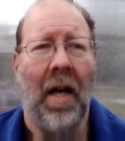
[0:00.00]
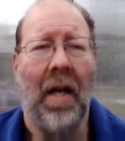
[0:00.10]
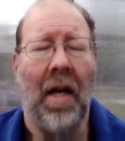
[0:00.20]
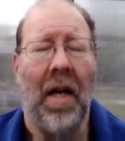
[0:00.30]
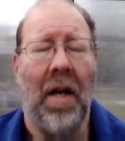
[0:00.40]

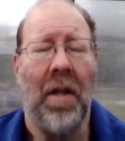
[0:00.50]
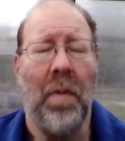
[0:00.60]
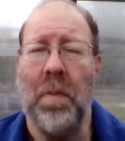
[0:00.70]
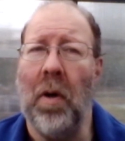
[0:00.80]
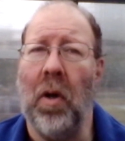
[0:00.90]
There
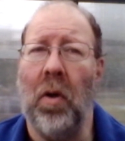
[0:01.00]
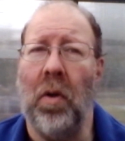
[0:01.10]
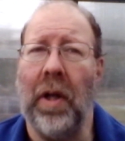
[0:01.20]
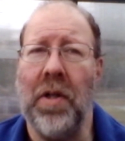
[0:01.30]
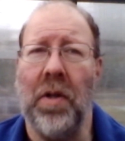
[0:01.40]
was a small
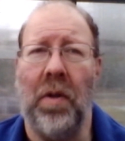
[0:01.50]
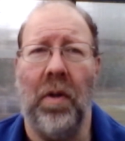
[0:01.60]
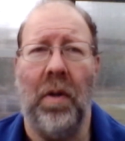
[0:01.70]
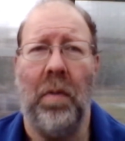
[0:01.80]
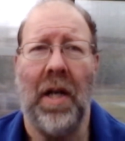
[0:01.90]
holding
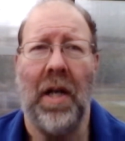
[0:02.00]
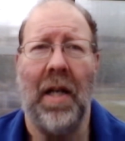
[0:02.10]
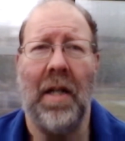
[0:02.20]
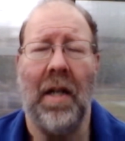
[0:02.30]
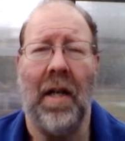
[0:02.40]
zone which
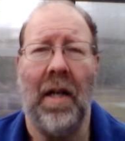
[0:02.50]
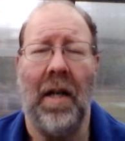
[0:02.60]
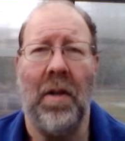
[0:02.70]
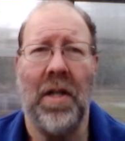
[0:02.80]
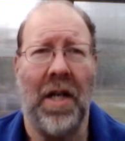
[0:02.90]
had
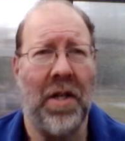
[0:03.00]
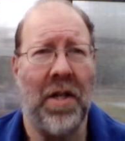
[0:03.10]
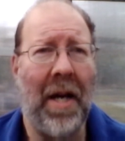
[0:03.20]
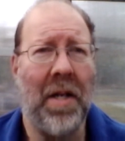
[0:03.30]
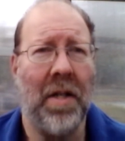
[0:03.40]
a selection
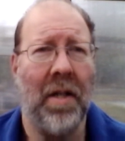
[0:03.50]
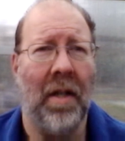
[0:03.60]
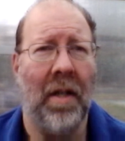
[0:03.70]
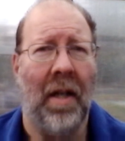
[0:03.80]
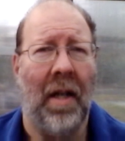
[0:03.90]
of pigs
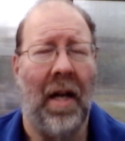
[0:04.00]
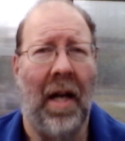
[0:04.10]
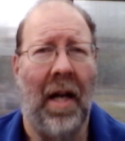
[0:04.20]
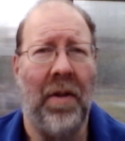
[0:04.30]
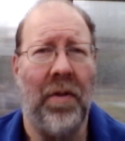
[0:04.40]

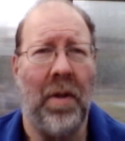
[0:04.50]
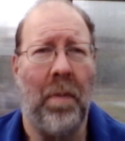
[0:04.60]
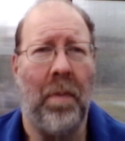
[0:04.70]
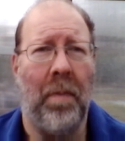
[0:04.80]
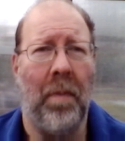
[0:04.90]
and
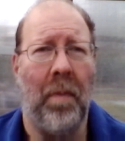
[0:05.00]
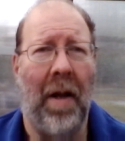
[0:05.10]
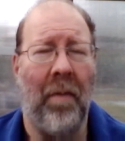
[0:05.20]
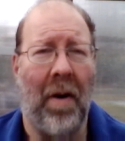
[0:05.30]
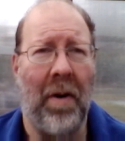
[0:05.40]

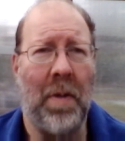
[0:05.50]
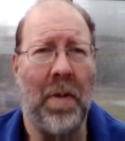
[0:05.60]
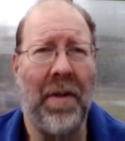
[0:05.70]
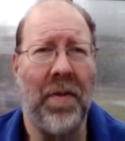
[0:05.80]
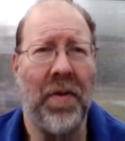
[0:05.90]
in various
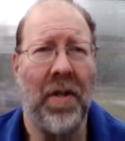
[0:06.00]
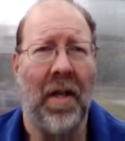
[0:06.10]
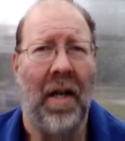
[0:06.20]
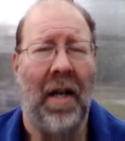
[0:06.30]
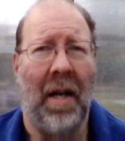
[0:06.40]
pens,
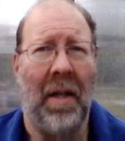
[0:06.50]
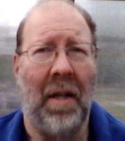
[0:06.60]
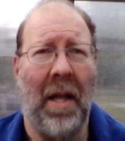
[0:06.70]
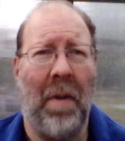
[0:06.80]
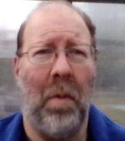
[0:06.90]

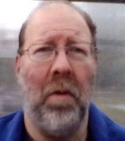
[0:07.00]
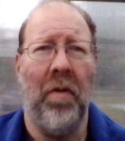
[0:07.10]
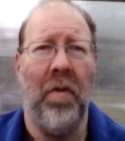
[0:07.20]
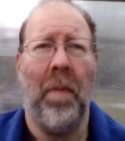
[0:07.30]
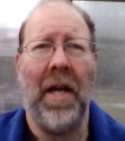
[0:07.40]
and then it would
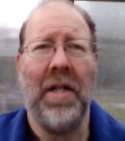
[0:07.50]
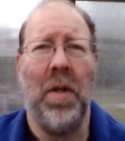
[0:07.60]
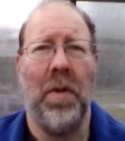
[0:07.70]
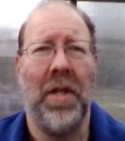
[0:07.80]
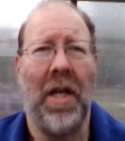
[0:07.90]
move the pigs
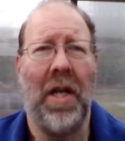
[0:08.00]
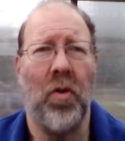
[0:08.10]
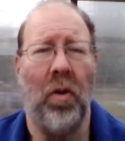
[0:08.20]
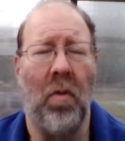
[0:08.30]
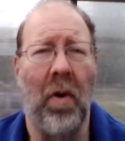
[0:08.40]
into a
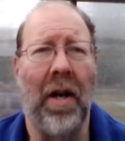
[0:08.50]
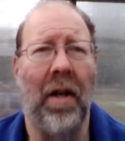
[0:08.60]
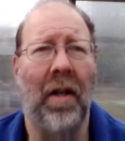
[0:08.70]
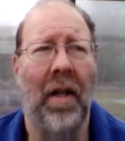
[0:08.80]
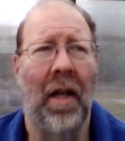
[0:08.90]
central
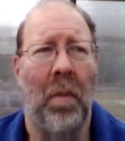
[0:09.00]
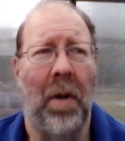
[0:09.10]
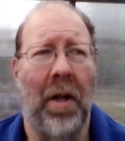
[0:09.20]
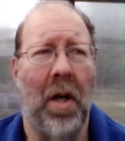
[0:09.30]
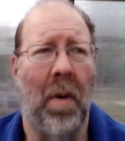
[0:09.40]
arena
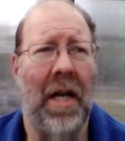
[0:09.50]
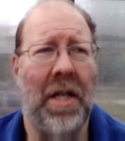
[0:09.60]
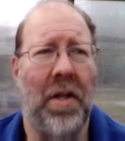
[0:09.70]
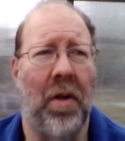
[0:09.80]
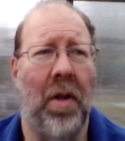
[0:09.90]
while they
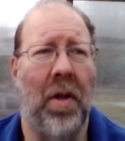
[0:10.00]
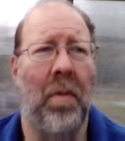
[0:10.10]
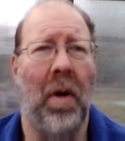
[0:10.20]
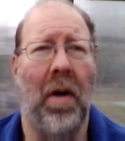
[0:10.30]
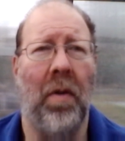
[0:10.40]
commentated on them,
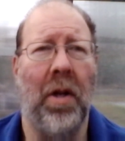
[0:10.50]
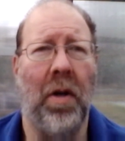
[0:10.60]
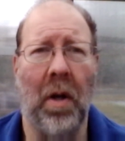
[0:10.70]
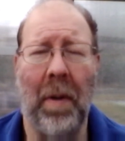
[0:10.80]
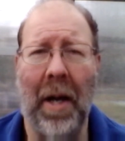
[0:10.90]
while the
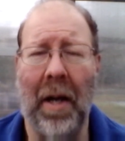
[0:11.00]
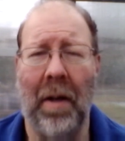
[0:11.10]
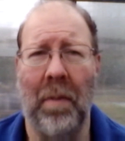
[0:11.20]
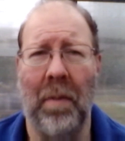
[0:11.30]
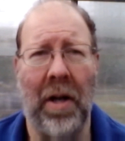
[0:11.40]
young pig
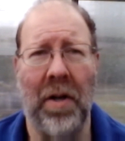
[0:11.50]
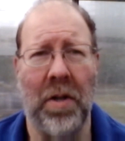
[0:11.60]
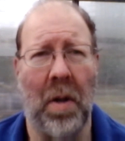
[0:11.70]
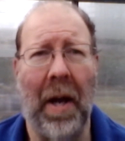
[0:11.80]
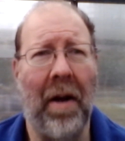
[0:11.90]

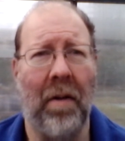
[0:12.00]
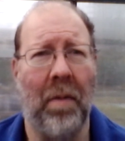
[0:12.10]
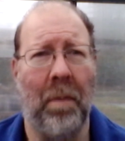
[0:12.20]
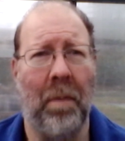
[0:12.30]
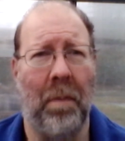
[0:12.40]
breeders or pig
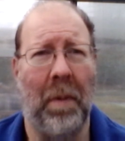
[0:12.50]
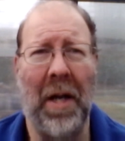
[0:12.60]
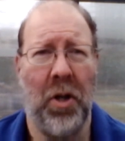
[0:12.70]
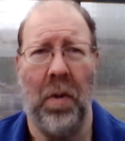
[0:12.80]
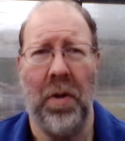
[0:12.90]

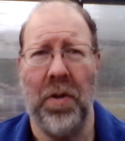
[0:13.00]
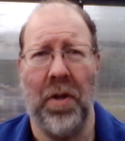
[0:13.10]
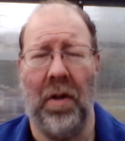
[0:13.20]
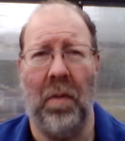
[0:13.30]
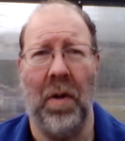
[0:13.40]

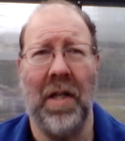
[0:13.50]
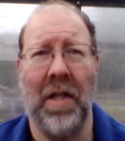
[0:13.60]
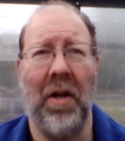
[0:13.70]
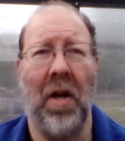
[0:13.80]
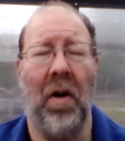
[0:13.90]
showers or
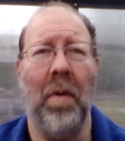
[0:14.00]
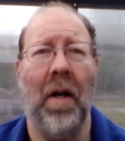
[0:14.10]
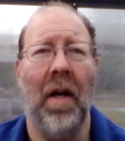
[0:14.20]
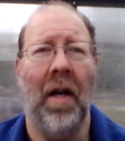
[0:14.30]
whatever you call them